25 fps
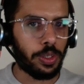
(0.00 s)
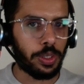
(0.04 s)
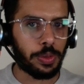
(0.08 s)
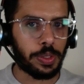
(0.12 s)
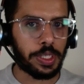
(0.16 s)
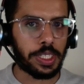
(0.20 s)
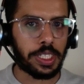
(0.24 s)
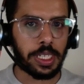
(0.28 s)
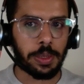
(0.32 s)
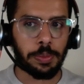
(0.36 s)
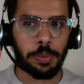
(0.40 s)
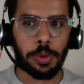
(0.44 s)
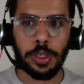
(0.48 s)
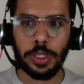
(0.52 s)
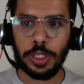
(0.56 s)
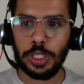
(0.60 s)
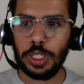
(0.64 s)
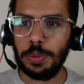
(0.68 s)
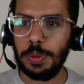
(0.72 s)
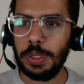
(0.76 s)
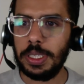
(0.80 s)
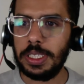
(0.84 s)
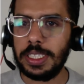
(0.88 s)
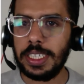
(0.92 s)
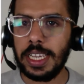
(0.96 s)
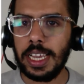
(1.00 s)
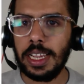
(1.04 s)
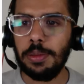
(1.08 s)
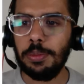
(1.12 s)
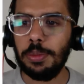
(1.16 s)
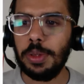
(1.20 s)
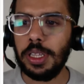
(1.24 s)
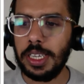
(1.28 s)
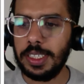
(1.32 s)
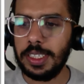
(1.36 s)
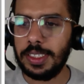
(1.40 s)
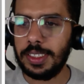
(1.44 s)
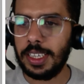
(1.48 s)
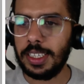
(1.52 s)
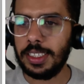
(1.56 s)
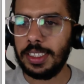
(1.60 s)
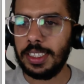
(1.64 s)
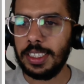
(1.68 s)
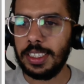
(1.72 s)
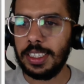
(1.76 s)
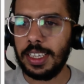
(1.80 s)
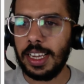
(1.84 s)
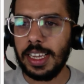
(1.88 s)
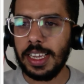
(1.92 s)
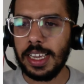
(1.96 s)
It was supposed to be 10 minutes. I
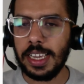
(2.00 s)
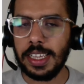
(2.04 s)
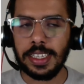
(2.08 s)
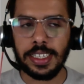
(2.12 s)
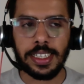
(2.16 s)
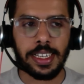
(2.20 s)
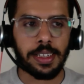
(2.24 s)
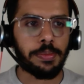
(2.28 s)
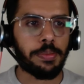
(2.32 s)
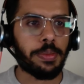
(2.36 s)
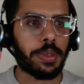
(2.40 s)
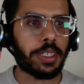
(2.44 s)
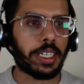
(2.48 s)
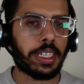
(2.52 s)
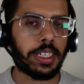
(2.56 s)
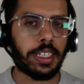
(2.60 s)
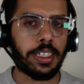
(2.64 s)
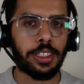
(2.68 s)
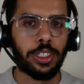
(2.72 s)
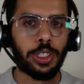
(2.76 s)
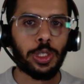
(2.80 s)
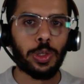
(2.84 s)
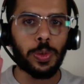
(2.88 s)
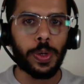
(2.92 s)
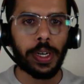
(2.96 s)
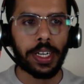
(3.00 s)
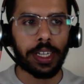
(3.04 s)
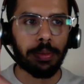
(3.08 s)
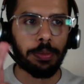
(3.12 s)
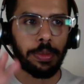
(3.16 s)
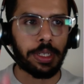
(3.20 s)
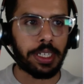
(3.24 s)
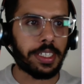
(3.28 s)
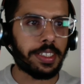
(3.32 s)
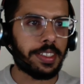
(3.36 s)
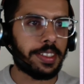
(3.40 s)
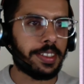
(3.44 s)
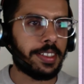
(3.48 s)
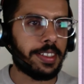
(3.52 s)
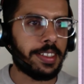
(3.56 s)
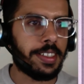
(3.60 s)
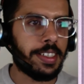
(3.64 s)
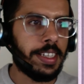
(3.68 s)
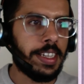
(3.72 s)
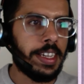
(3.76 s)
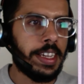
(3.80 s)
think I ended up making it 20 minutes.